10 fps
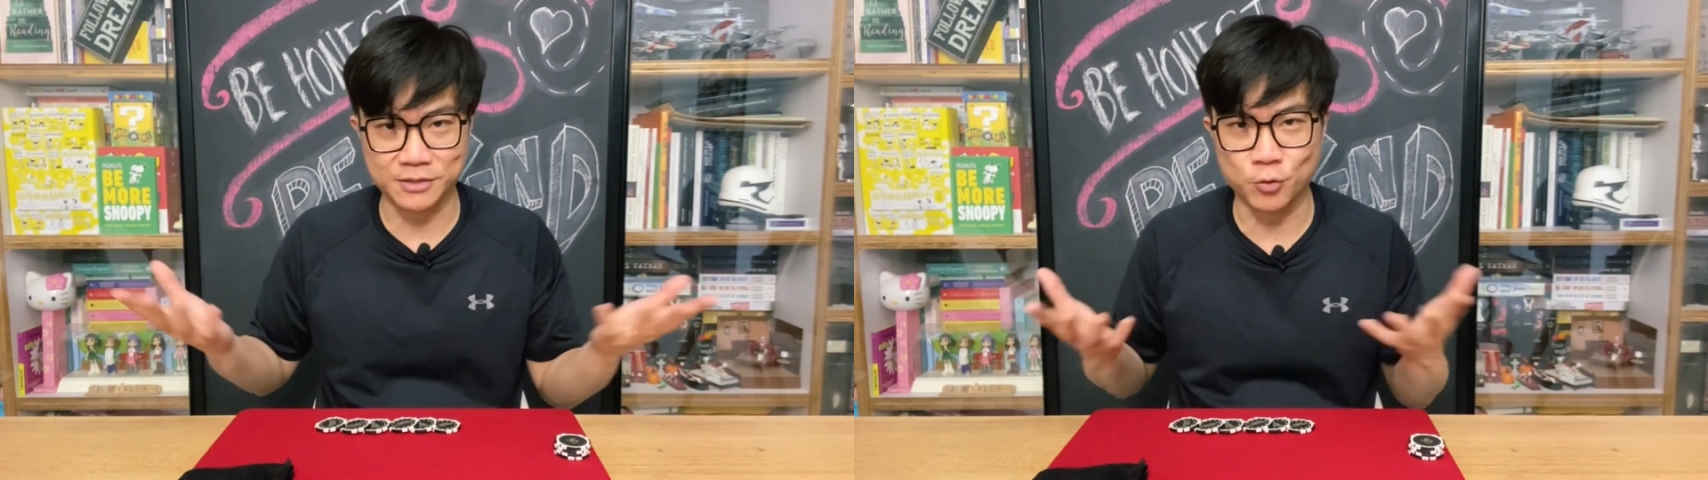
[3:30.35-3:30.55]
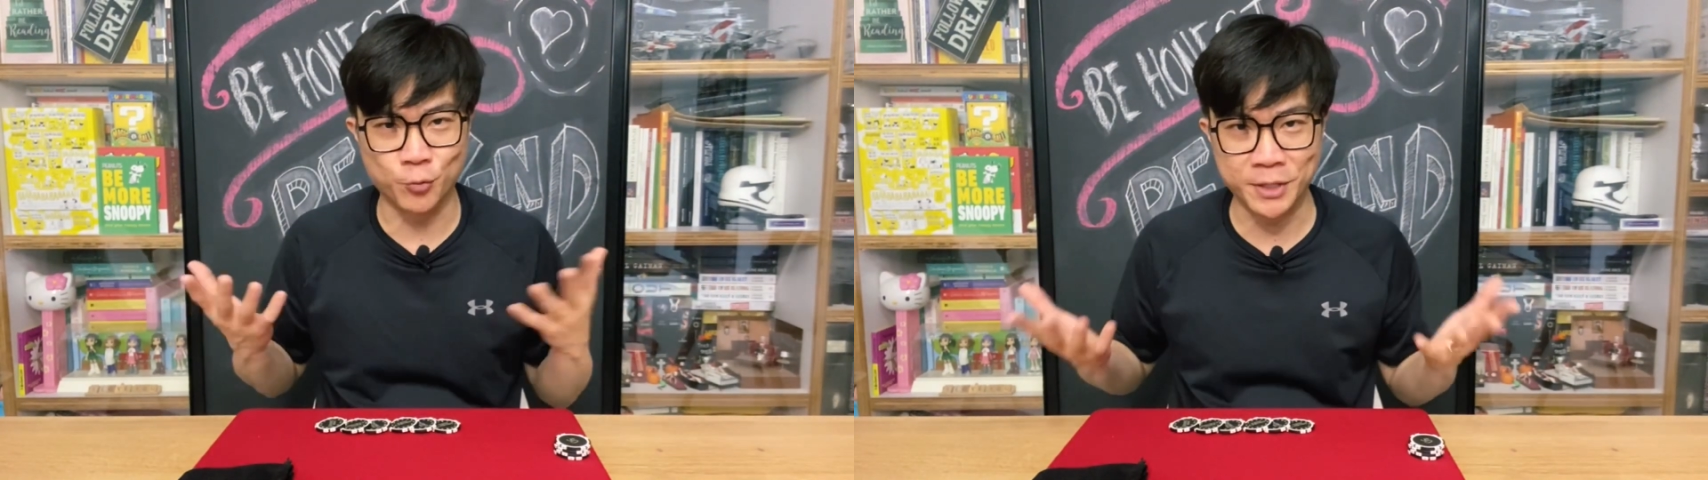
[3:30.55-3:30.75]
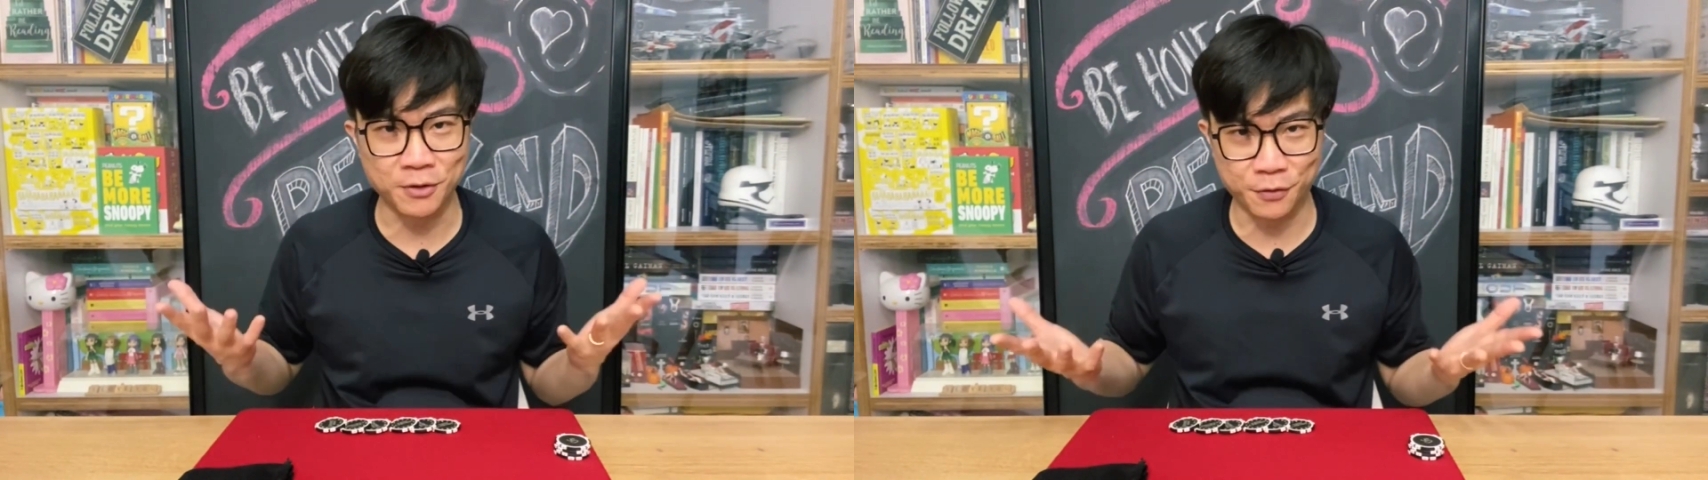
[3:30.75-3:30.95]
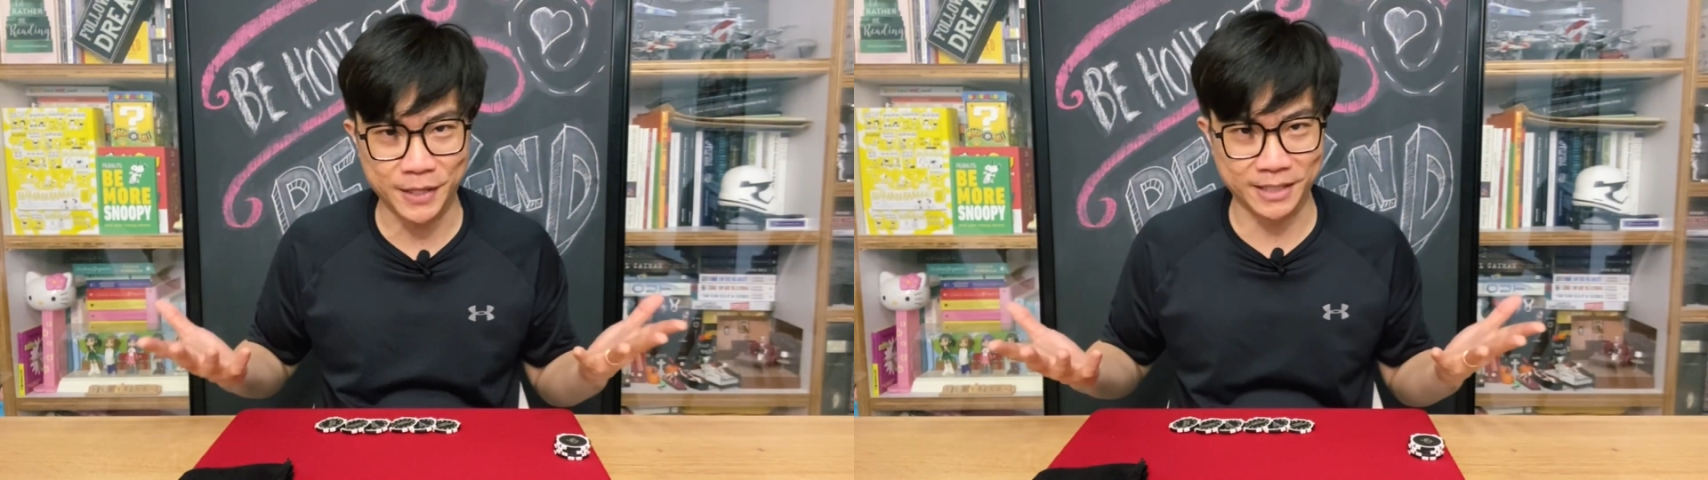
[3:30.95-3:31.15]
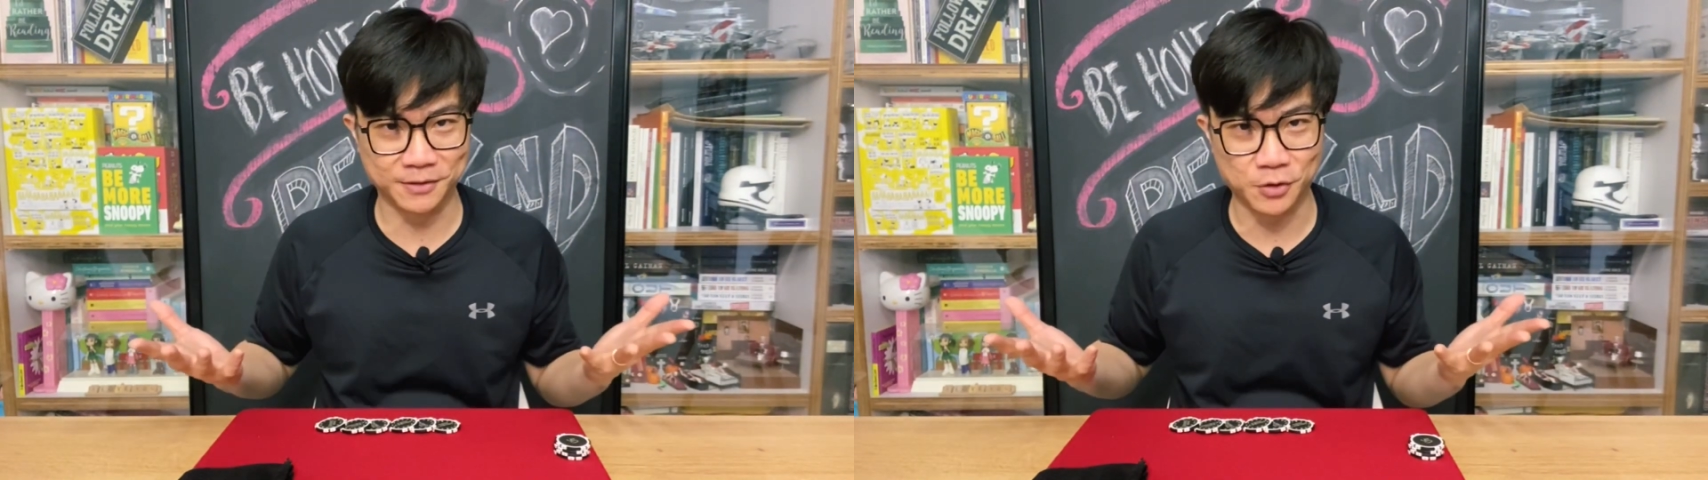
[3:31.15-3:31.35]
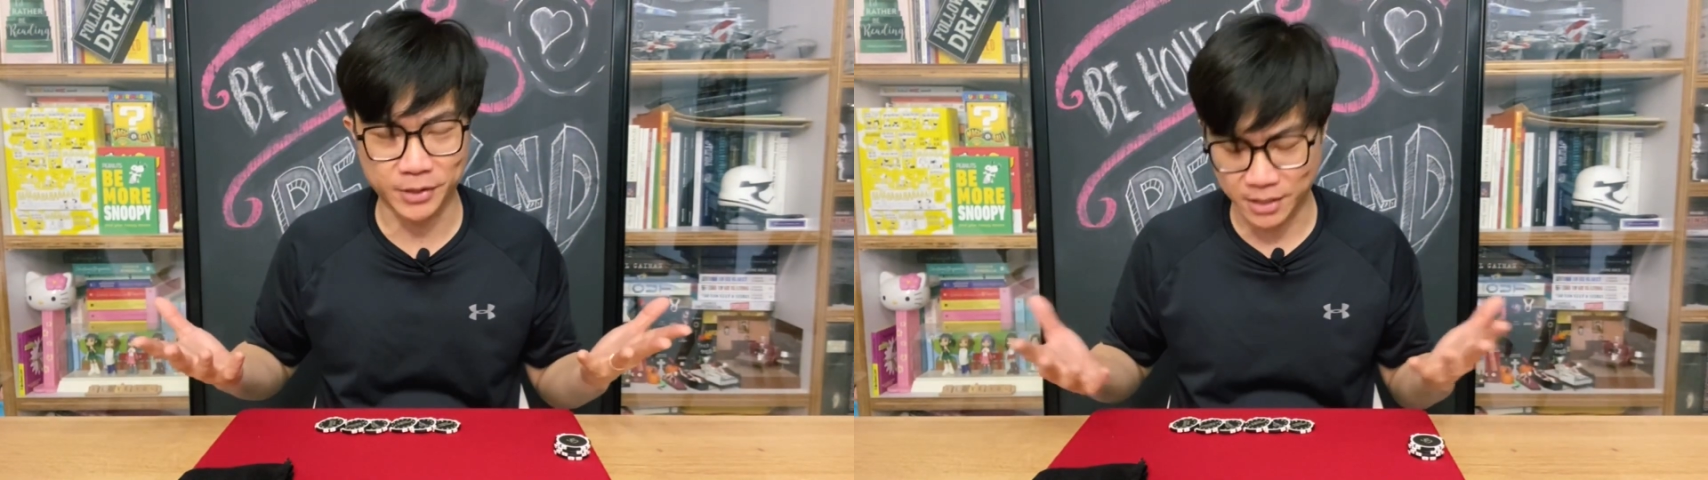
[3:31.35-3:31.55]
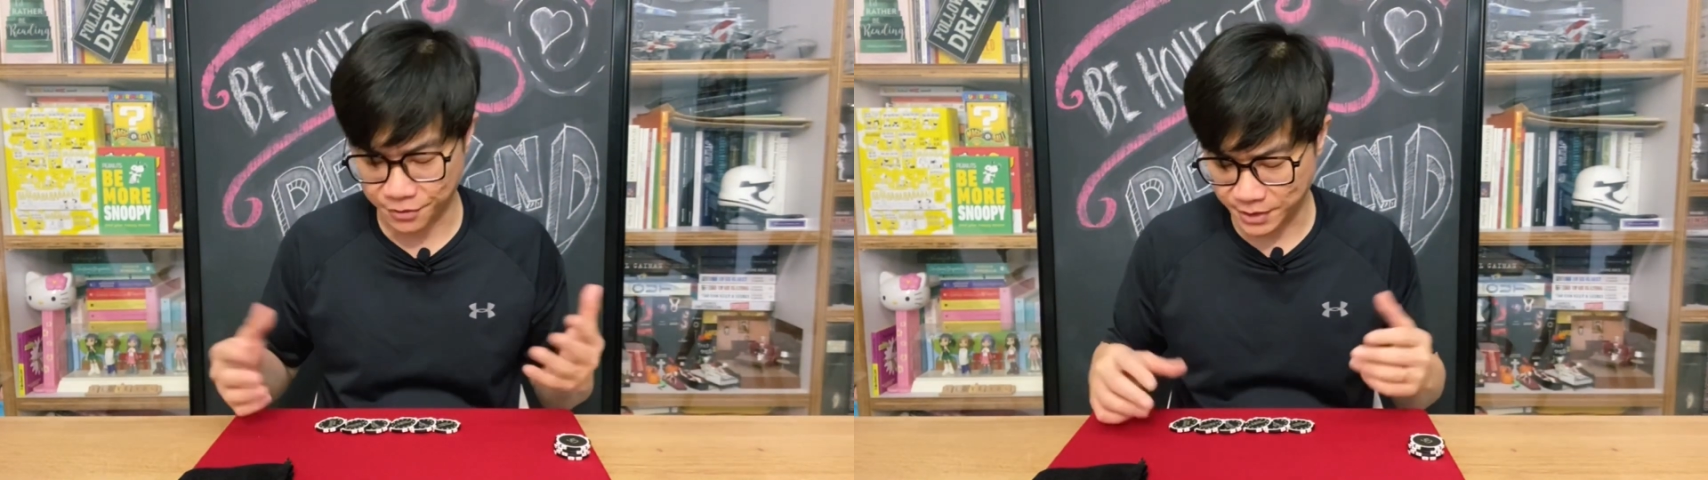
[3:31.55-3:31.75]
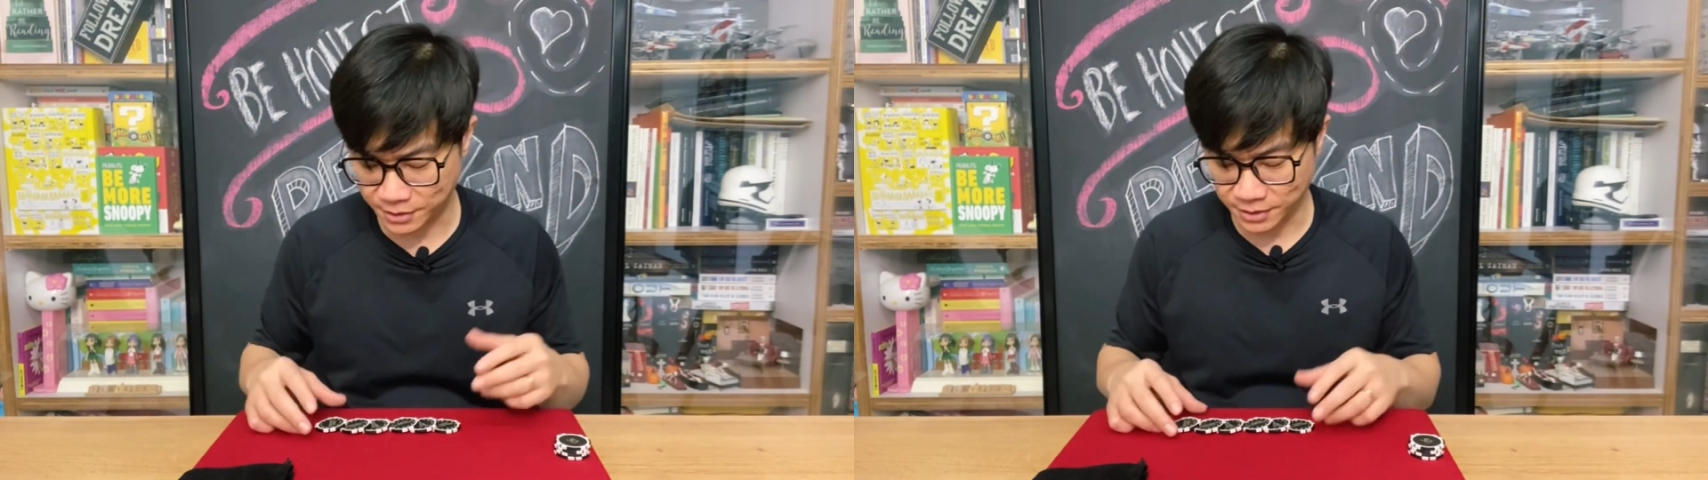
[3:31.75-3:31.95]
the real thing. Okay, I
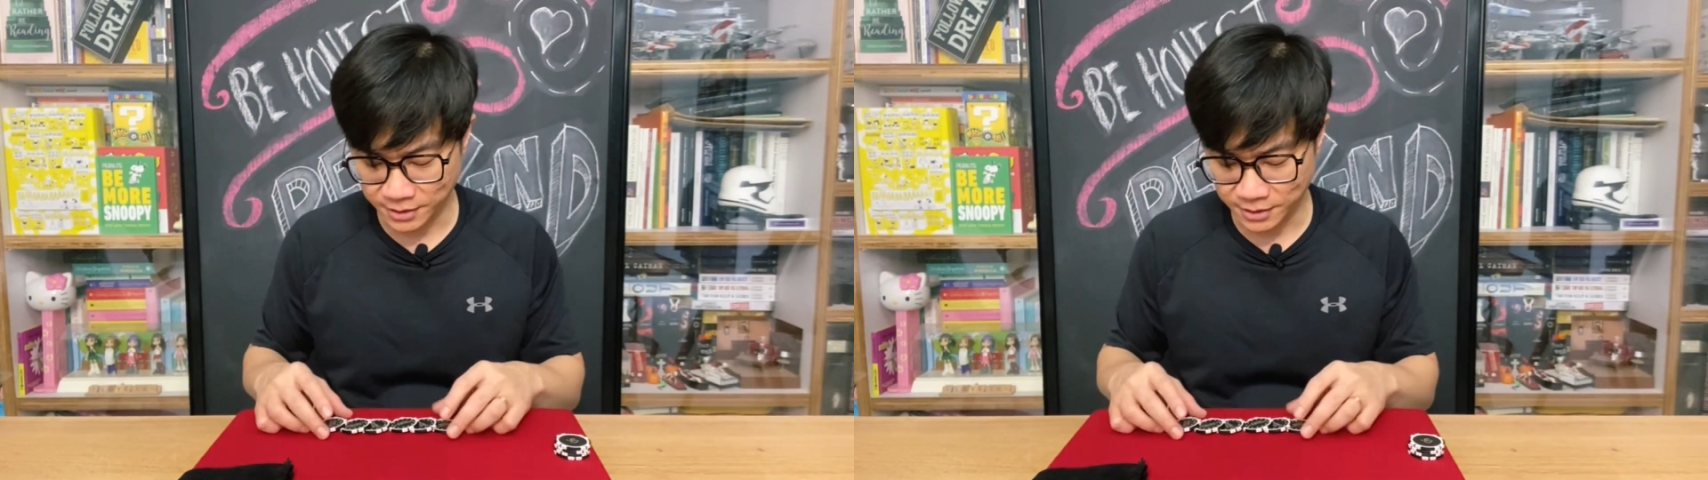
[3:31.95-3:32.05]
think